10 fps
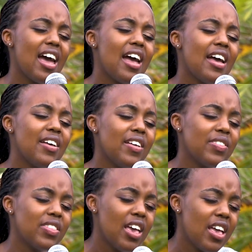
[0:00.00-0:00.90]

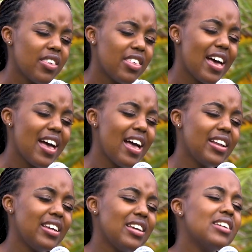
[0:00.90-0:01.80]
and
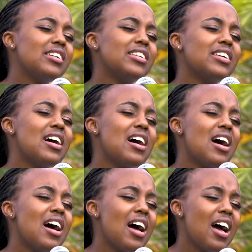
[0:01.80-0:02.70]
that He
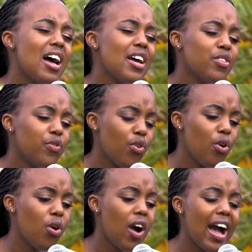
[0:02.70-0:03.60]
died
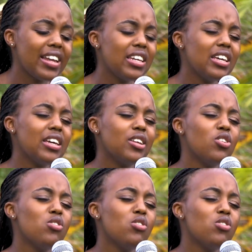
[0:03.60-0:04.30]
for. I need